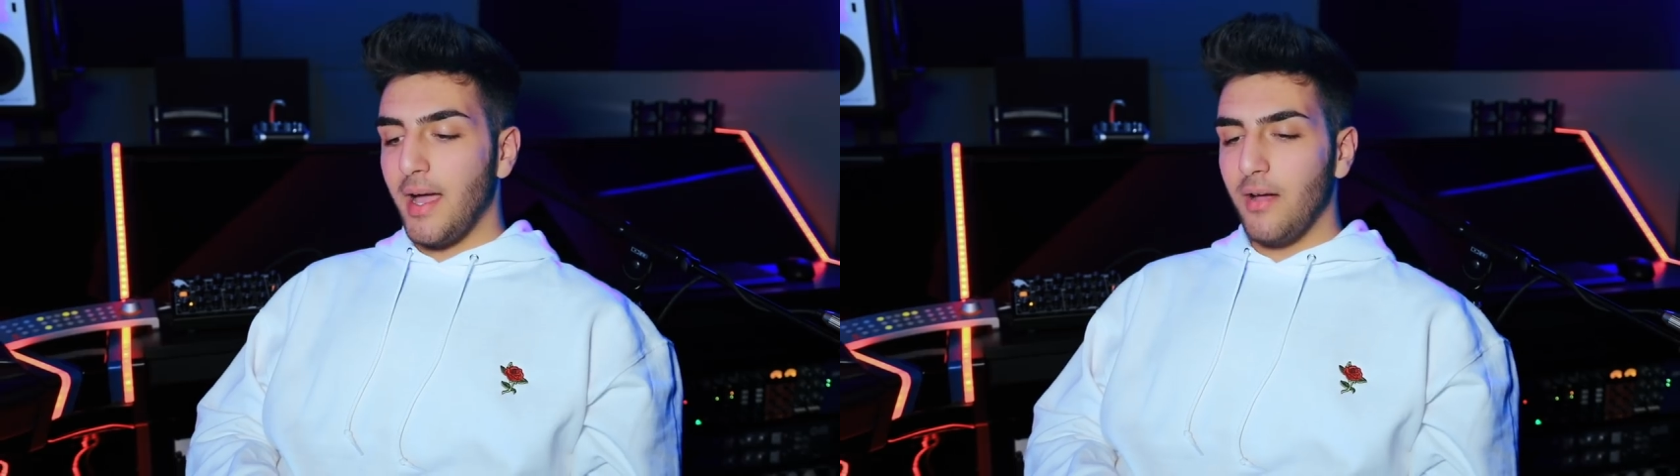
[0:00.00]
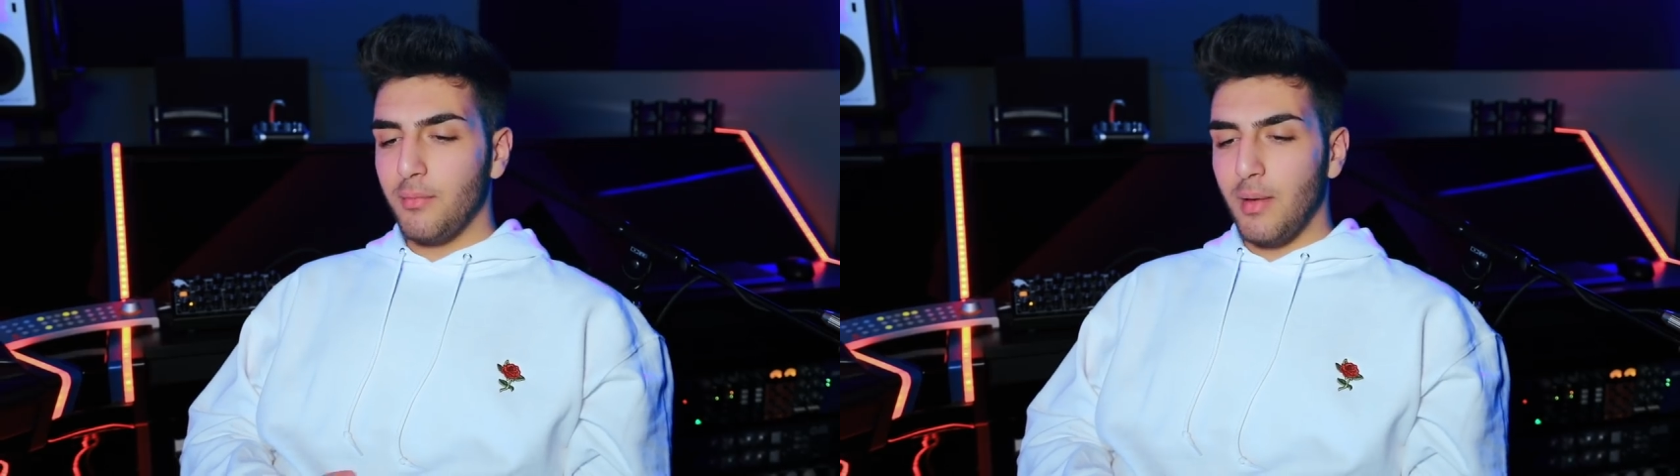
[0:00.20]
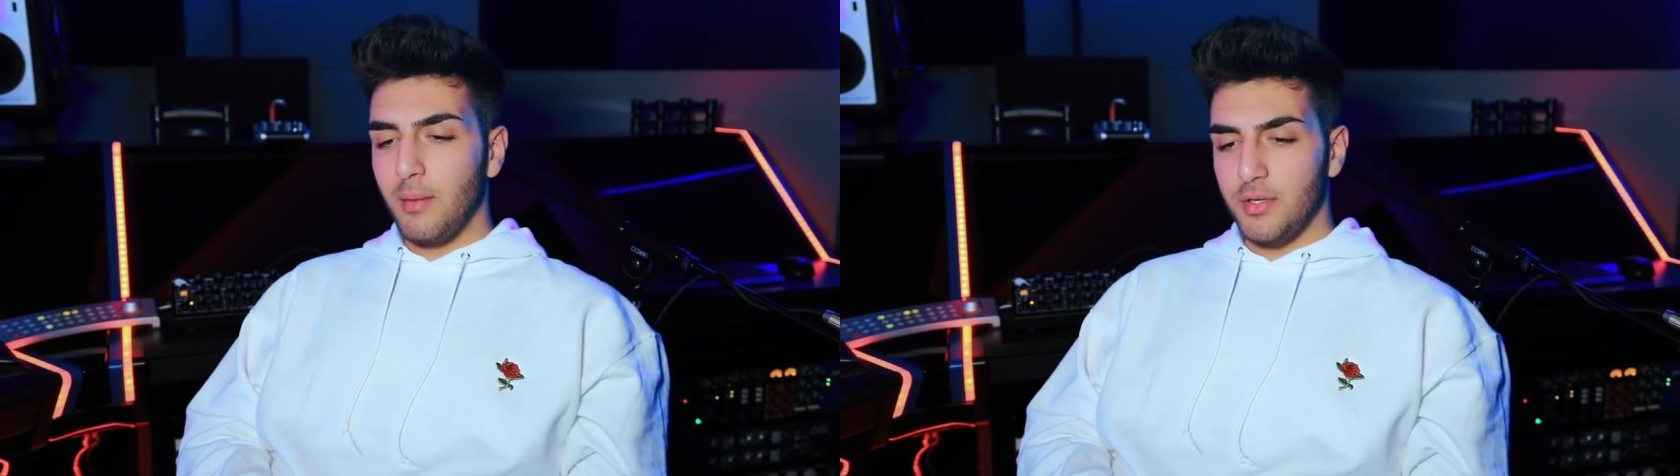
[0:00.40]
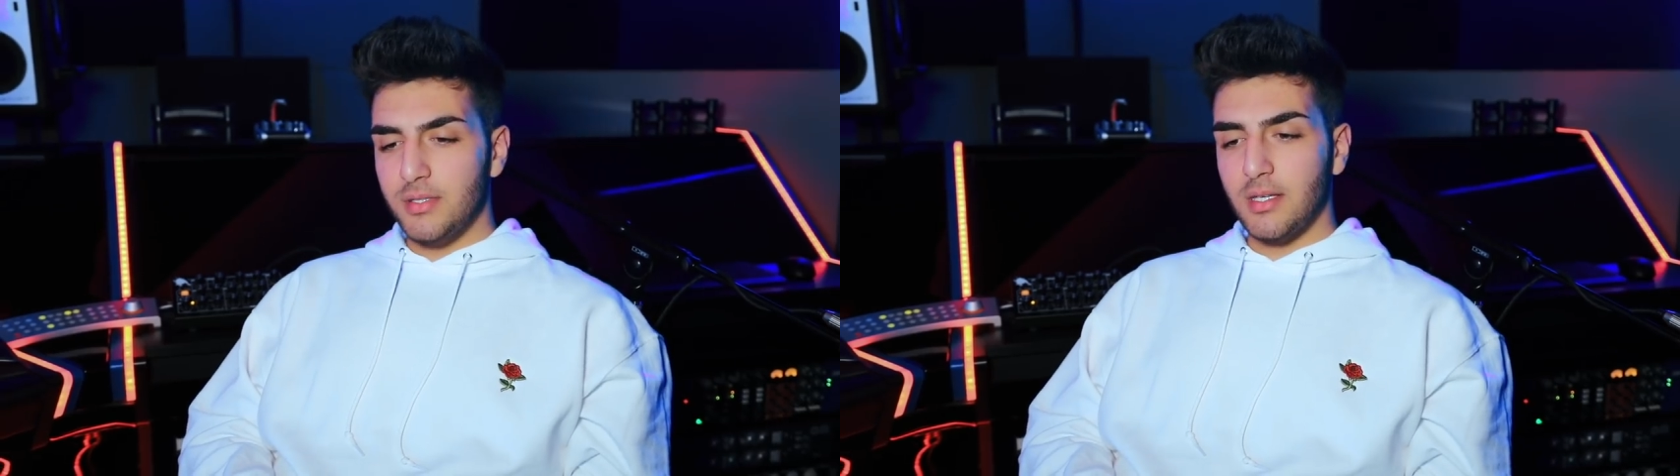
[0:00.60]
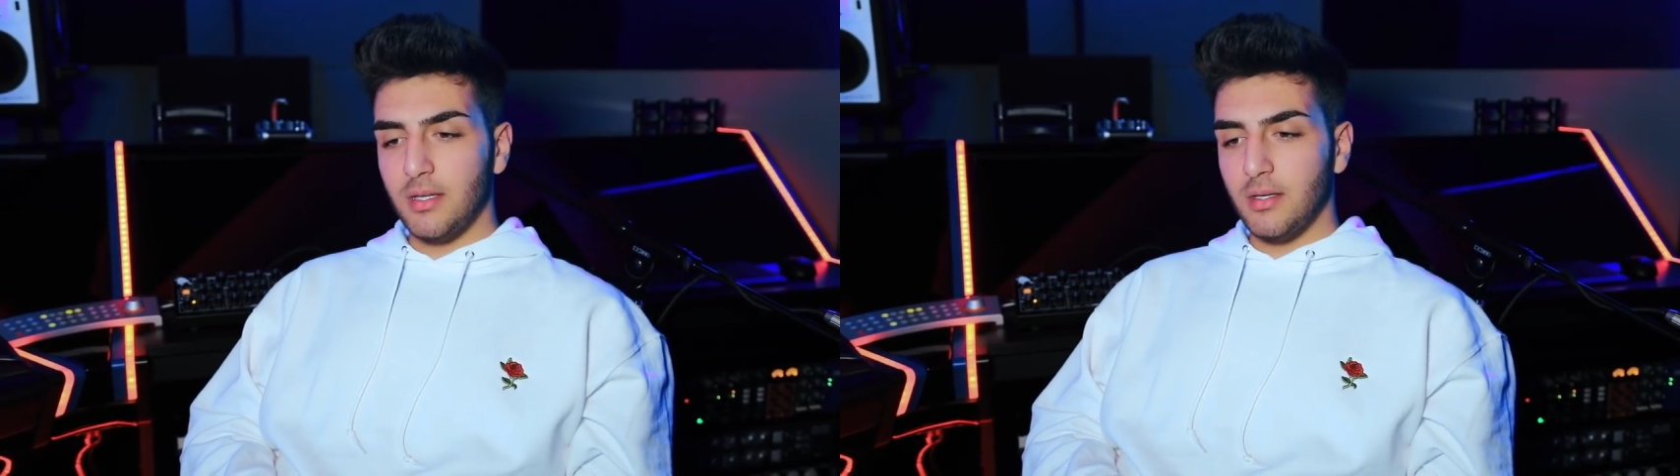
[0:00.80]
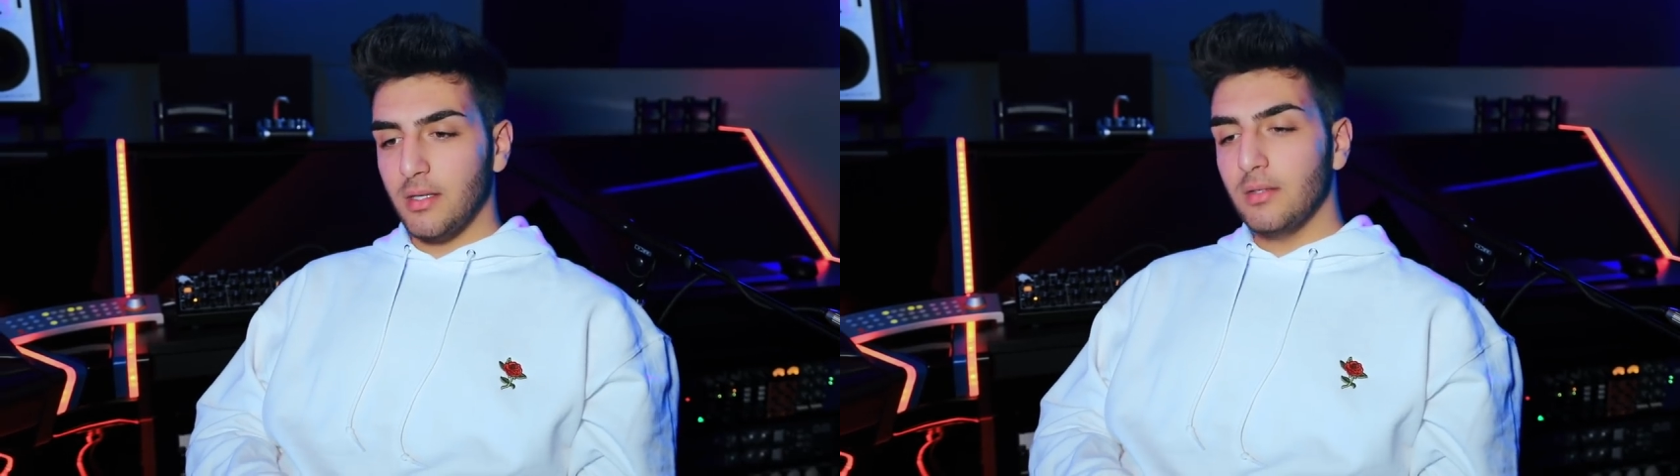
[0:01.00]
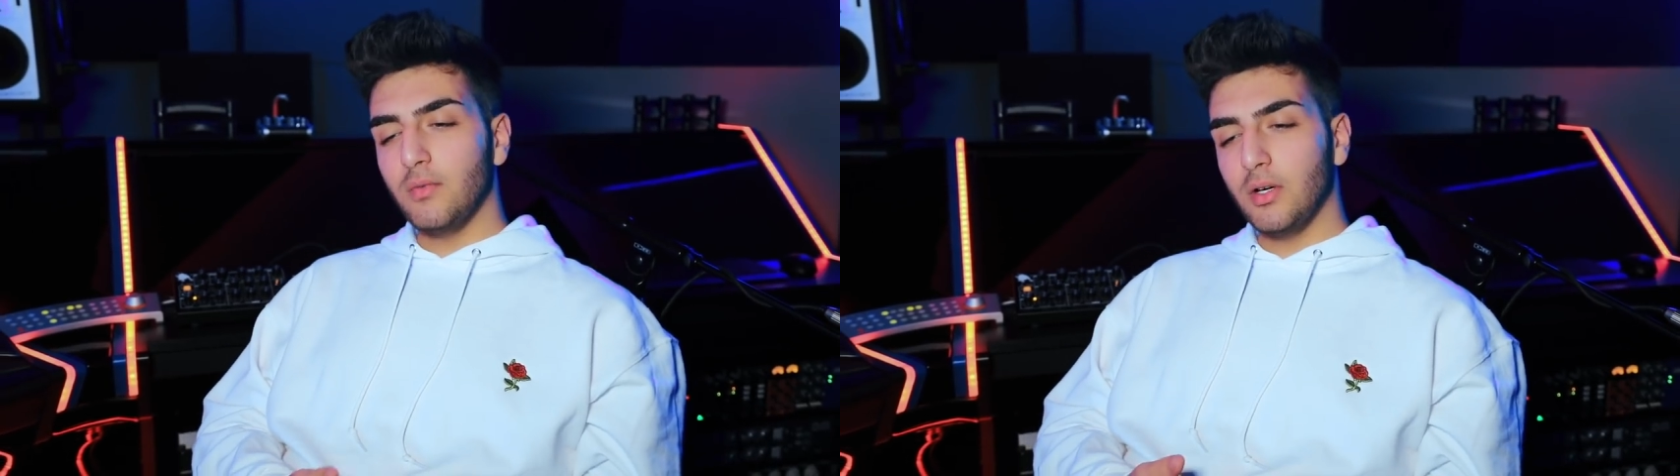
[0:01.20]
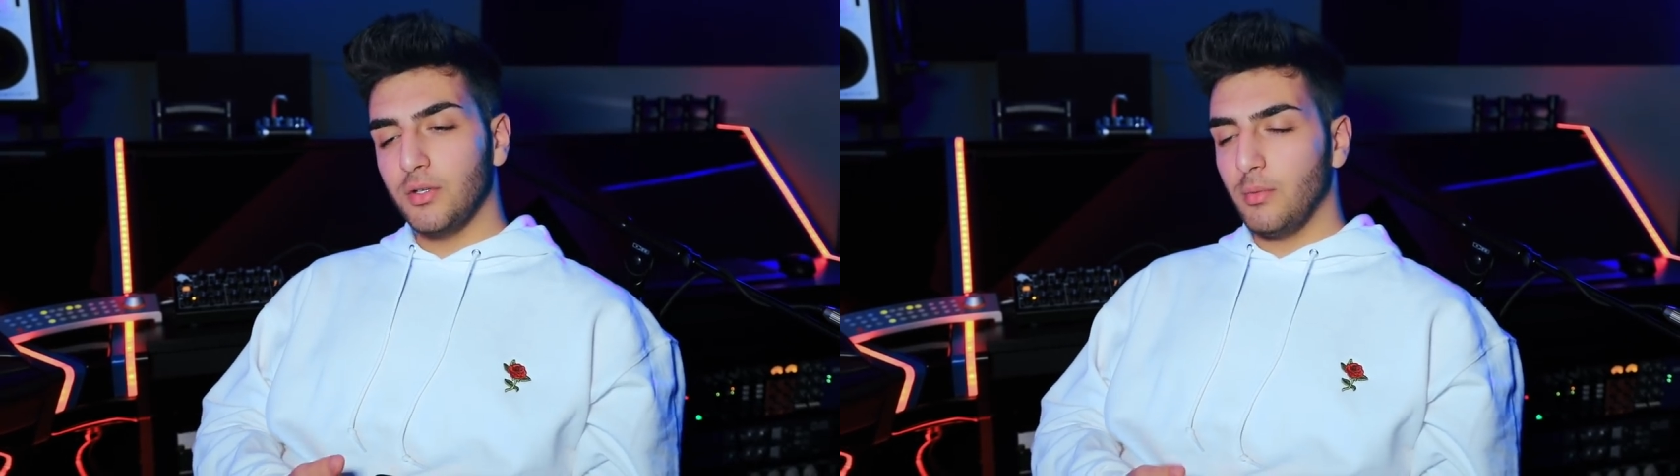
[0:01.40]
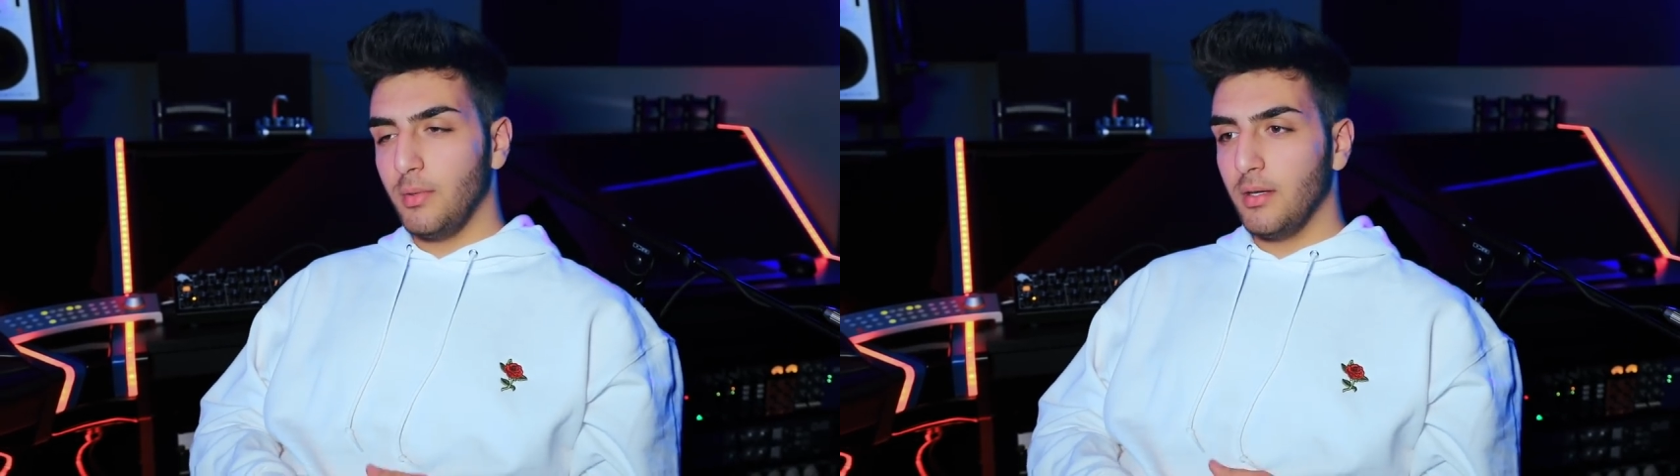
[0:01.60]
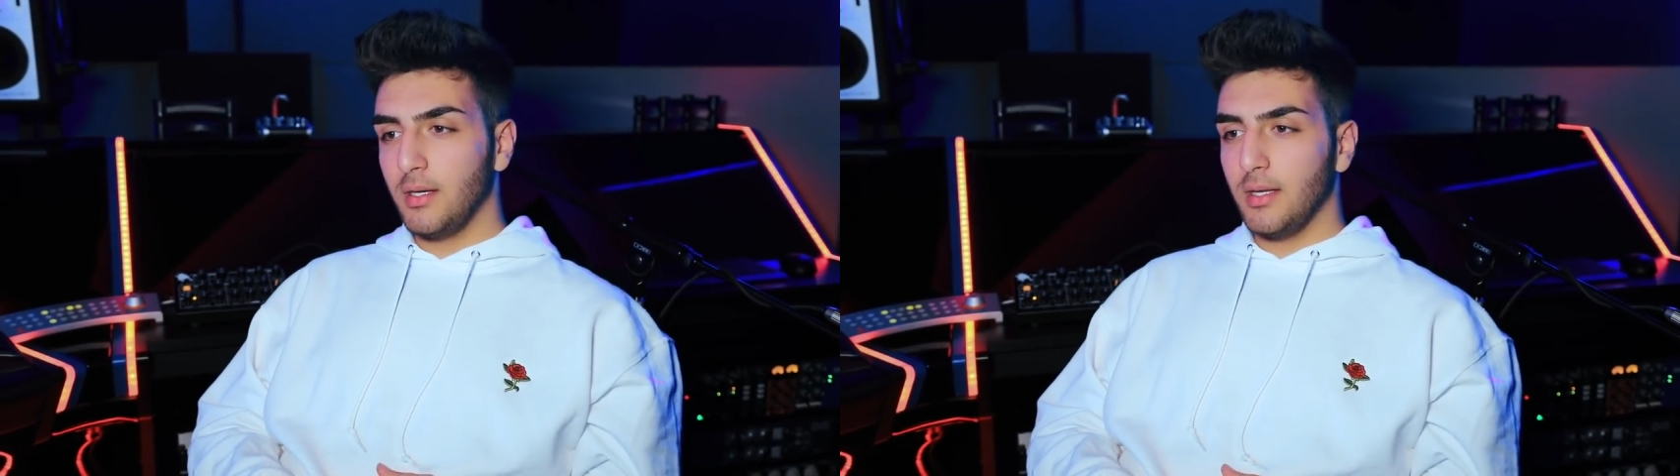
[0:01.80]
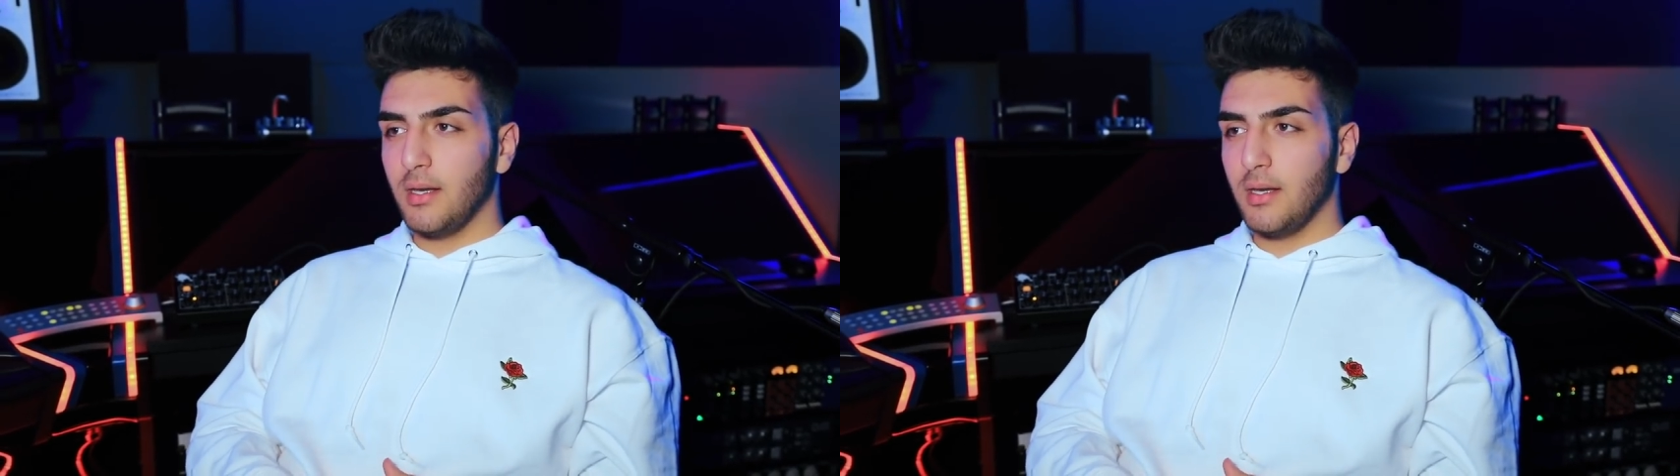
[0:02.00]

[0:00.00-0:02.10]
have in my music and the vulnerability,